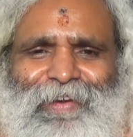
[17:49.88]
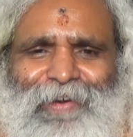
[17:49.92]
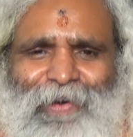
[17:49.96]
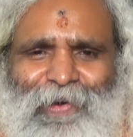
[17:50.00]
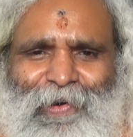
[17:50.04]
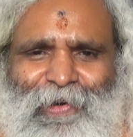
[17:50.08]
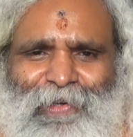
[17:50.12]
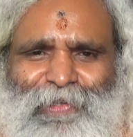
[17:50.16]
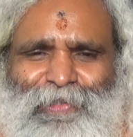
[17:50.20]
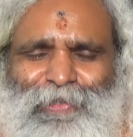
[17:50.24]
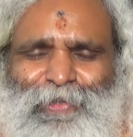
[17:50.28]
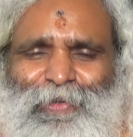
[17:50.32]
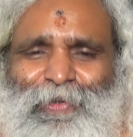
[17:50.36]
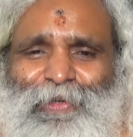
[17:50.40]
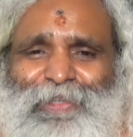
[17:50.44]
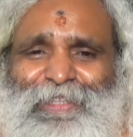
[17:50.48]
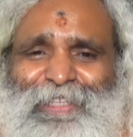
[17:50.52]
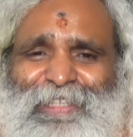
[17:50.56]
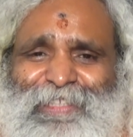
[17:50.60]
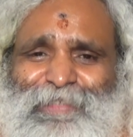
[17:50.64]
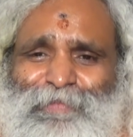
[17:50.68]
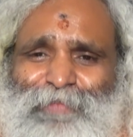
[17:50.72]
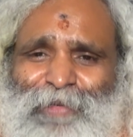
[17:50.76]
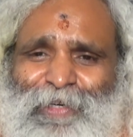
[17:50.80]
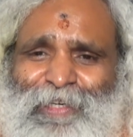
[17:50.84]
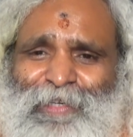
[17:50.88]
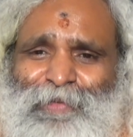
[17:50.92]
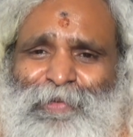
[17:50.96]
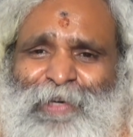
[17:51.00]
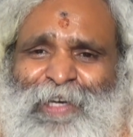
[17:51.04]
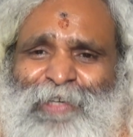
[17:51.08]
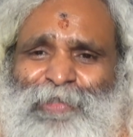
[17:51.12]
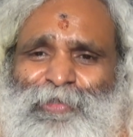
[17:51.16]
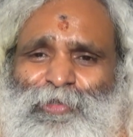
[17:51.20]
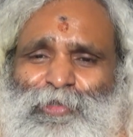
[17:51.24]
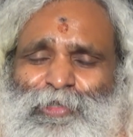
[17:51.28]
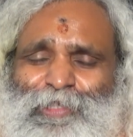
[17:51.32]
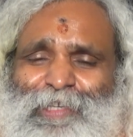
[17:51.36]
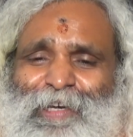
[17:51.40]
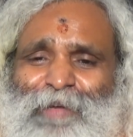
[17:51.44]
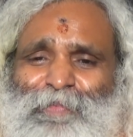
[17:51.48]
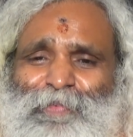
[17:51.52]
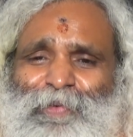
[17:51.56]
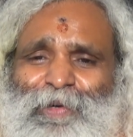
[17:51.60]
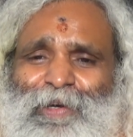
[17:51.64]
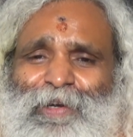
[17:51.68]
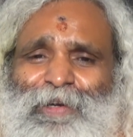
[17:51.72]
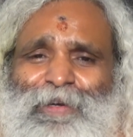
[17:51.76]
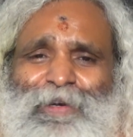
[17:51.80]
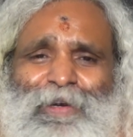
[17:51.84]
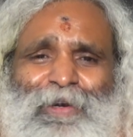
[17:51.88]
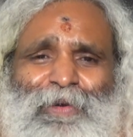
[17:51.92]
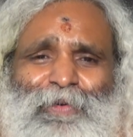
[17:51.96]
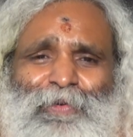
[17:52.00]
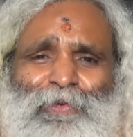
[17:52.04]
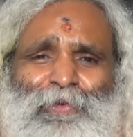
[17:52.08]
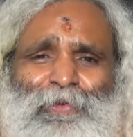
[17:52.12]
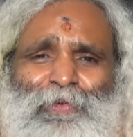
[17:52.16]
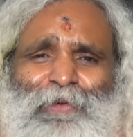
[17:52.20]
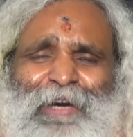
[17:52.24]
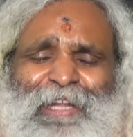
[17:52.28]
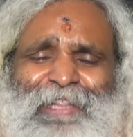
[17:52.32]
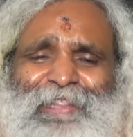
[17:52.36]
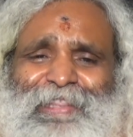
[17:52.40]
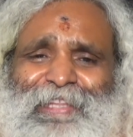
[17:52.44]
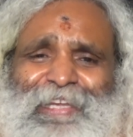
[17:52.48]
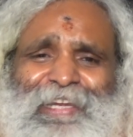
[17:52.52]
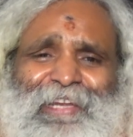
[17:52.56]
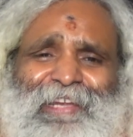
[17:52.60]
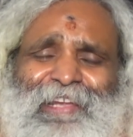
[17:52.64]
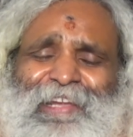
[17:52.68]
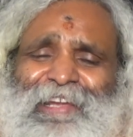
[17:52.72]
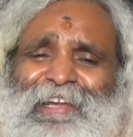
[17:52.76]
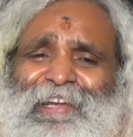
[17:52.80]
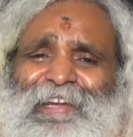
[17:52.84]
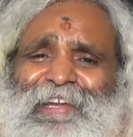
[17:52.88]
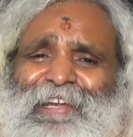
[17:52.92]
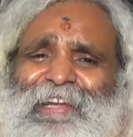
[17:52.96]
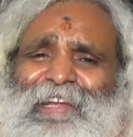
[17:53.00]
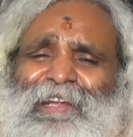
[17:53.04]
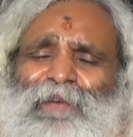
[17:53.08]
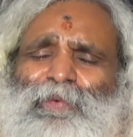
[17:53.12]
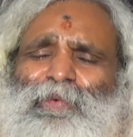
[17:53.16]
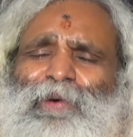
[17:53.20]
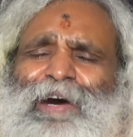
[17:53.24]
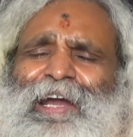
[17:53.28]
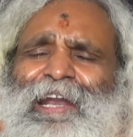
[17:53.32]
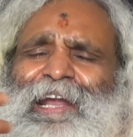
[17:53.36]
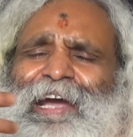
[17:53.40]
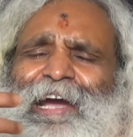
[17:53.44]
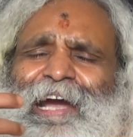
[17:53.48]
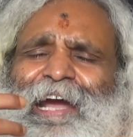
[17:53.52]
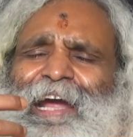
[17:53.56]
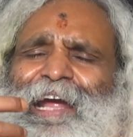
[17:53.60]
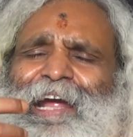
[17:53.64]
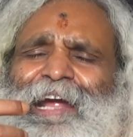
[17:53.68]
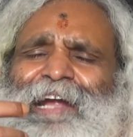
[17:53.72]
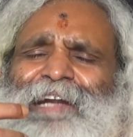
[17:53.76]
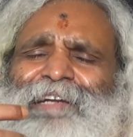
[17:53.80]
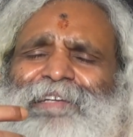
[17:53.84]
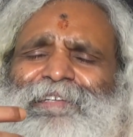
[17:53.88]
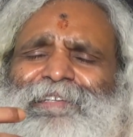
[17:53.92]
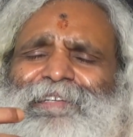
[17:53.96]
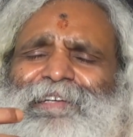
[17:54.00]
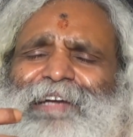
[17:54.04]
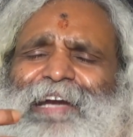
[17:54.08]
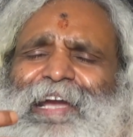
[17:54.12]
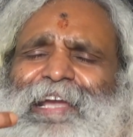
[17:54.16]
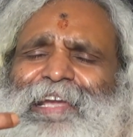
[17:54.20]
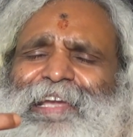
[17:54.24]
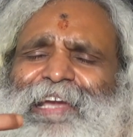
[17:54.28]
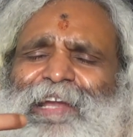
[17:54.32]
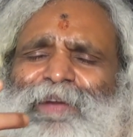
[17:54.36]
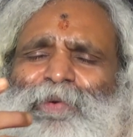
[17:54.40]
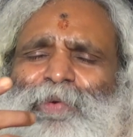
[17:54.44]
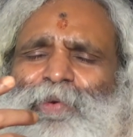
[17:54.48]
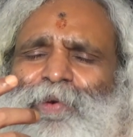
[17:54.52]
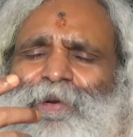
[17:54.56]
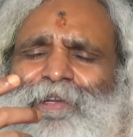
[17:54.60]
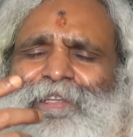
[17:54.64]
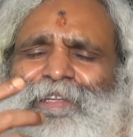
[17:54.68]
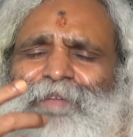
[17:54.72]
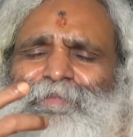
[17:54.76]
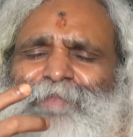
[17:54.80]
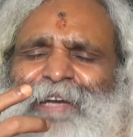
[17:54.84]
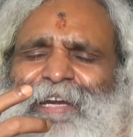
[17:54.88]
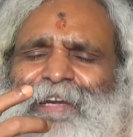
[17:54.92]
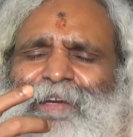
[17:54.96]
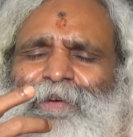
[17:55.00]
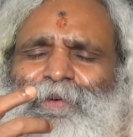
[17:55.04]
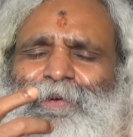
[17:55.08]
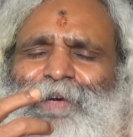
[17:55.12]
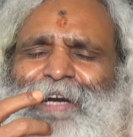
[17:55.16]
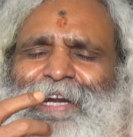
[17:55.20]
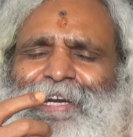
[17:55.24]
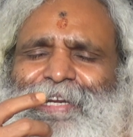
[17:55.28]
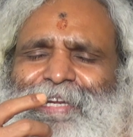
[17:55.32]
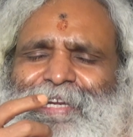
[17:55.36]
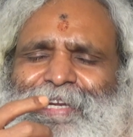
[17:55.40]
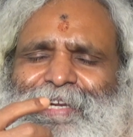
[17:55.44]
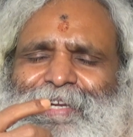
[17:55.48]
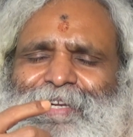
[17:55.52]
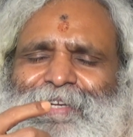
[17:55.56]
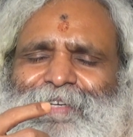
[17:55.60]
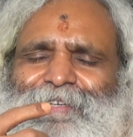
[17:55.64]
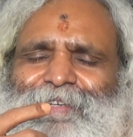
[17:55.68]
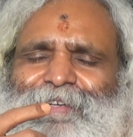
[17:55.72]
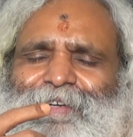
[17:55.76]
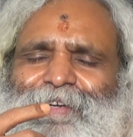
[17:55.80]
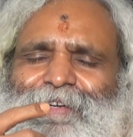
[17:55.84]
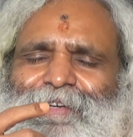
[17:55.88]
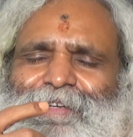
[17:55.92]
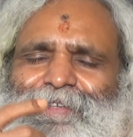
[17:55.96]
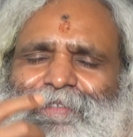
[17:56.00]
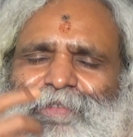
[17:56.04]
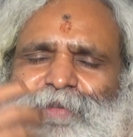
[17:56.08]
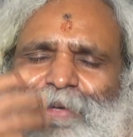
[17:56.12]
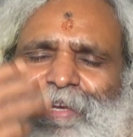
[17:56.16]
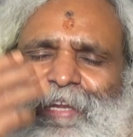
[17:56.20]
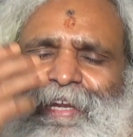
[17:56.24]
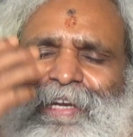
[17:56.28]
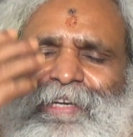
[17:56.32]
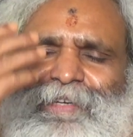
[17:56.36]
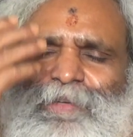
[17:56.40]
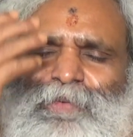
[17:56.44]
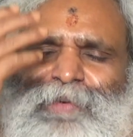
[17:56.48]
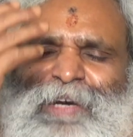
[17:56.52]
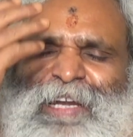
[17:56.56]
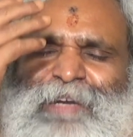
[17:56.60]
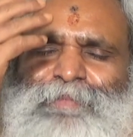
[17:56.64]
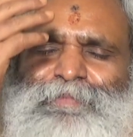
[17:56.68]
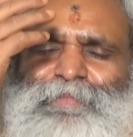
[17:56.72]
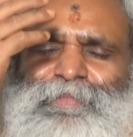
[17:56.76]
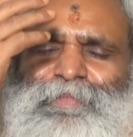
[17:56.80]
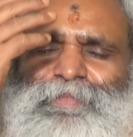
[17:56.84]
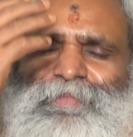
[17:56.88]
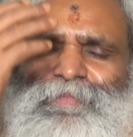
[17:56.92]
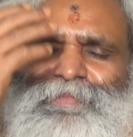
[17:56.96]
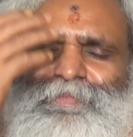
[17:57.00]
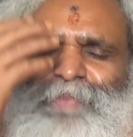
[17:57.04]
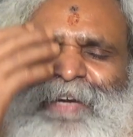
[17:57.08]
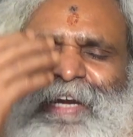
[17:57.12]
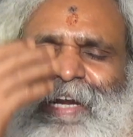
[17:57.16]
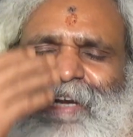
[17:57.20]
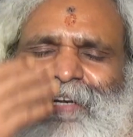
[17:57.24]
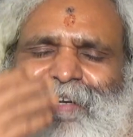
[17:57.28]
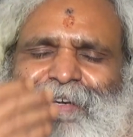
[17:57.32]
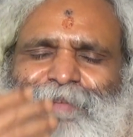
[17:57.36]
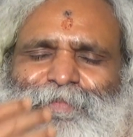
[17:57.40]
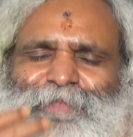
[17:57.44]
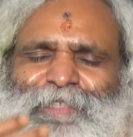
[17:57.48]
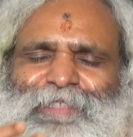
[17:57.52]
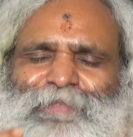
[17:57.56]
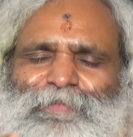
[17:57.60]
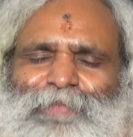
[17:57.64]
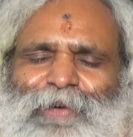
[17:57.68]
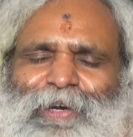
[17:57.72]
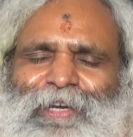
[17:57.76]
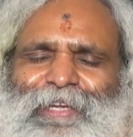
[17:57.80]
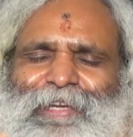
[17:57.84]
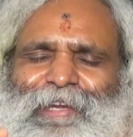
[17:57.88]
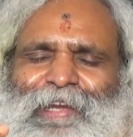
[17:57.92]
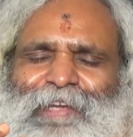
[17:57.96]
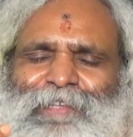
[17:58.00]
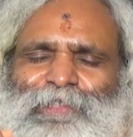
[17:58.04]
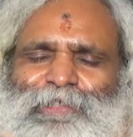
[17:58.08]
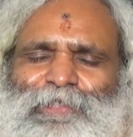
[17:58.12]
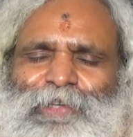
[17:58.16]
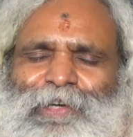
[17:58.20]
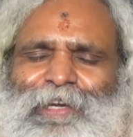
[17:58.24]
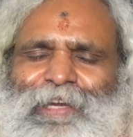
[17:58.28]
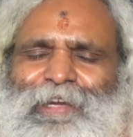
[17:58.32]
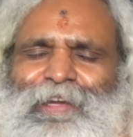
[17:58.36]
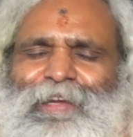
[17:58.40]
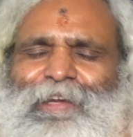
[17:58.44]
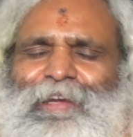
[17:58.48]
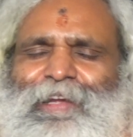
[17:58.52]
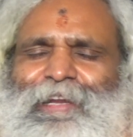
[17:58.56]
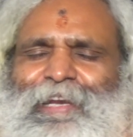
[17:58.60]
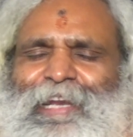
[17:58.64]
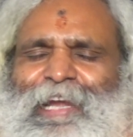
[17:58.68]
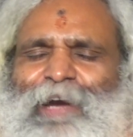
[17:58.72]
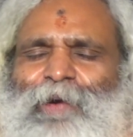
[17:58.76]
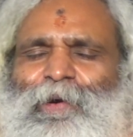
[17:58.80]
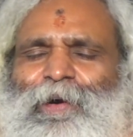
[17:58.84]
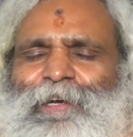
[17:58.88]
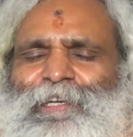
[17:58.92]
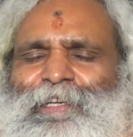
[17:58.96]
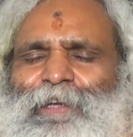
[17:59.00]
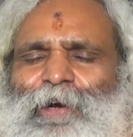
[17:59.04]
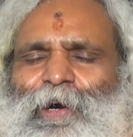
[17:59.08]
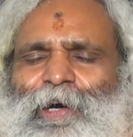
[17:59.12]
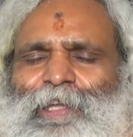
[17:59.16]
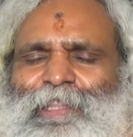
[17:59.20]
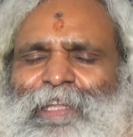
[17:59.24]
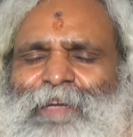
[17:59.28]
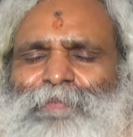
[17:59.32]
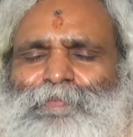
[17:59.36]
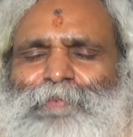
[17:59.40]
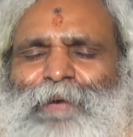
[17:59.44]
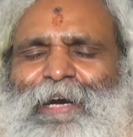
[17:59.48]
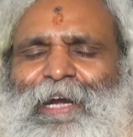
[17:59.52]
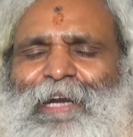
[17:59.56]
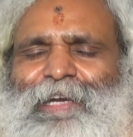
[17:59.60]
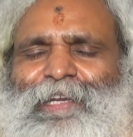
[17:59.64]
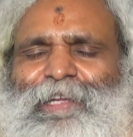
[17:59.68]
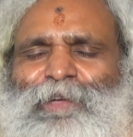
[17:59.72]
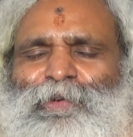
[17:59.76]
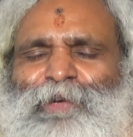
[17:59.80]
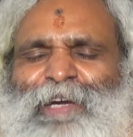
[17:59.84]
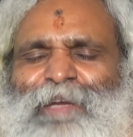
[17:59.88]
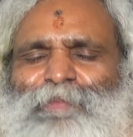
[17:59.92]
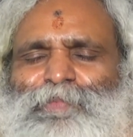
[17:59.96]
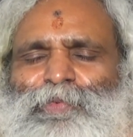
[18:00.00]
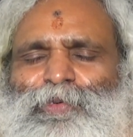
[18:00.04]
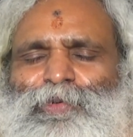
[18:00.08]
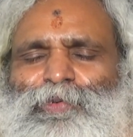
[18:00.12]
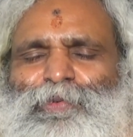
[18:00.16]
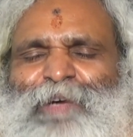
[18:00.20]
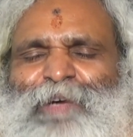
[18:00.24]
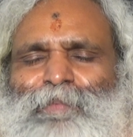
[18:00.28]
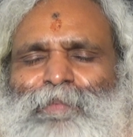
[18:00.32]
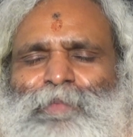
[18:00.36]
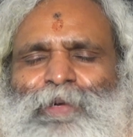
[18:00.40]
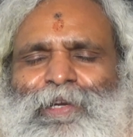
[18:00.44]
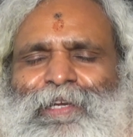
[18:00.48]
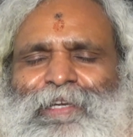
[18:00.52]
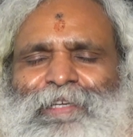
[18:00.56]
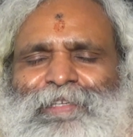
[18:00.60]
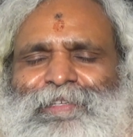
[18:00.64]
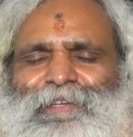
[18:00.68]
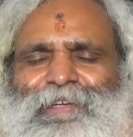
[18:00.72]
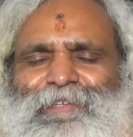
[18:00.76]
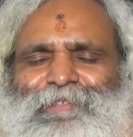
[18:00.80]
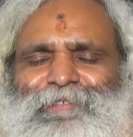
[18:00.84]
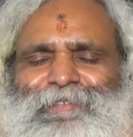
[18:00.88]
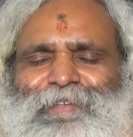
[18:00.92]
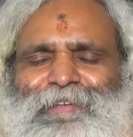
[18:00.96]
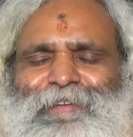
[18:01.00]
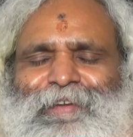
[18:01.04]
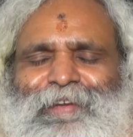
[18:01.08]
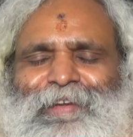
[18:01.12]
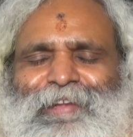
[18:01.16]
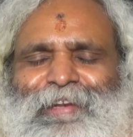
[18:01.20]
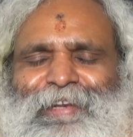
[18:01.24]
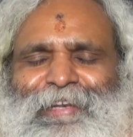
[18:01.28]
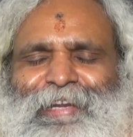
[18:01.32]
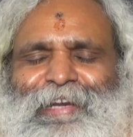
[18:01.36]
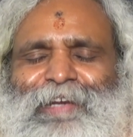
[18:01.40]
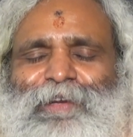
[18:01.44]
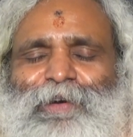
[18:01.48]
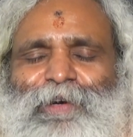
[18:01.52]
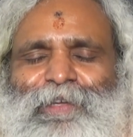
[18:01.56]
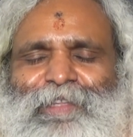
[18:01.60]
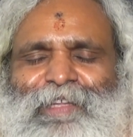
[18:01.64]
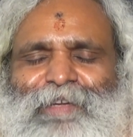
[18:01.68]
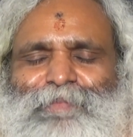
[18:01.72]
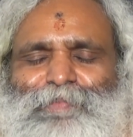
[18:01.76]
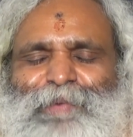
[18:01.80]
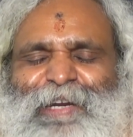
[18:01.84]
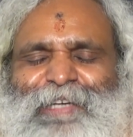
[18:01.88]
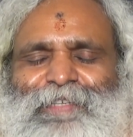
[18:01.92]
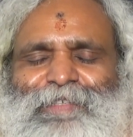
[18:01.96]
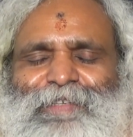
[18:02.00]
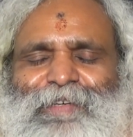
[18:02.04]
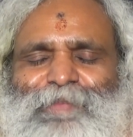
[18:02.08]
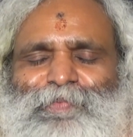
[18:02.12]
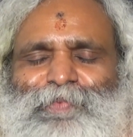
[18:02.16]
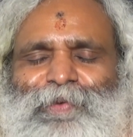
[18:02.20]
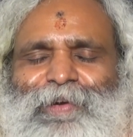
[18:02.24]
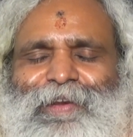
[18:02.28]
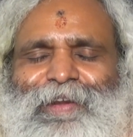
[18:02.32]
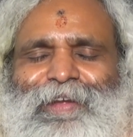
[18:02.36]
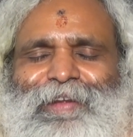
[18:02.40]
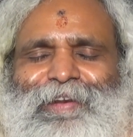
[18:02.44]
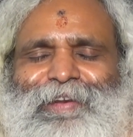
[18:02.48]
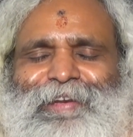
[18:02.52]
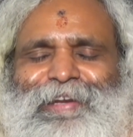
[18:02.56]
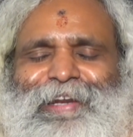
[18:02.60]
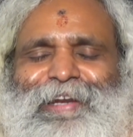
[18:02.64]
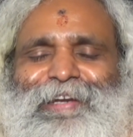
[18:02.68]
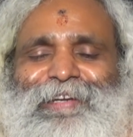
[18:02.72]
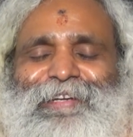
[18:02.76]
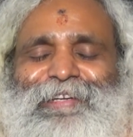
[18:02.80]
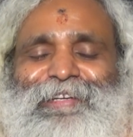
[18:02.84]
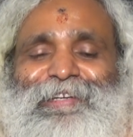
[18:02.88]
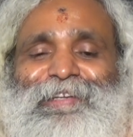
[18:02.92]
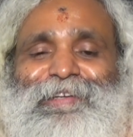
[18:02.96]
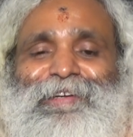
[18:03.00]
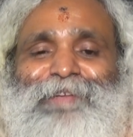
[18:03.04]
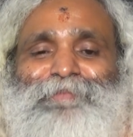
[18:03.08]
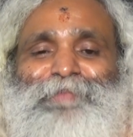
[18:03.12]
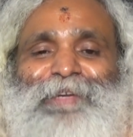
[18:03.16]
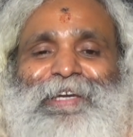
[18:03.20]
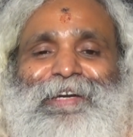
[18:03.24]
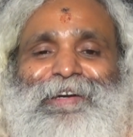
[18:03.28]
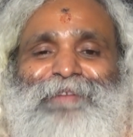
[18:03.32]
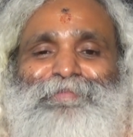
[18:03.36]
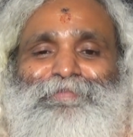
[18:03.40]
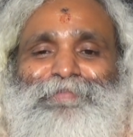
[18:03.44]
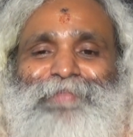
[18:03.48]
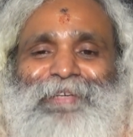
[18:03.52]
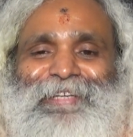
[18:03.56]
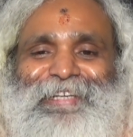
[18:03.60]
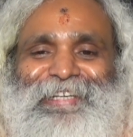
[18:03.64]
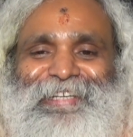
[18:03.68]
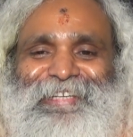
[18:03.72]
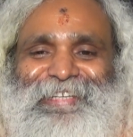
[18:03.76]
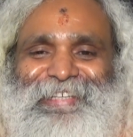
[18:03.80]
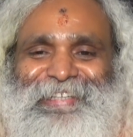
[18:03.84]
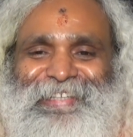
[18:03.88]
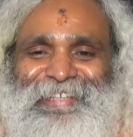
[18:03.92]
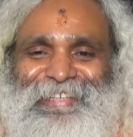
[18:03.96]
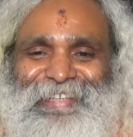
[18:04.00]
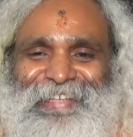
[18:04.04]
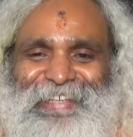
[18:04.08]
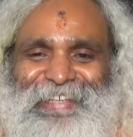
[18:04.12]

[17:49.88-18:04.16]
Also, this body wants to suffer. Do one thing. In one hand, I can hold the mango and eat. So let one part of this body enjoy. Now in other part, you can put more injection, let other part suffer. Let it be complete.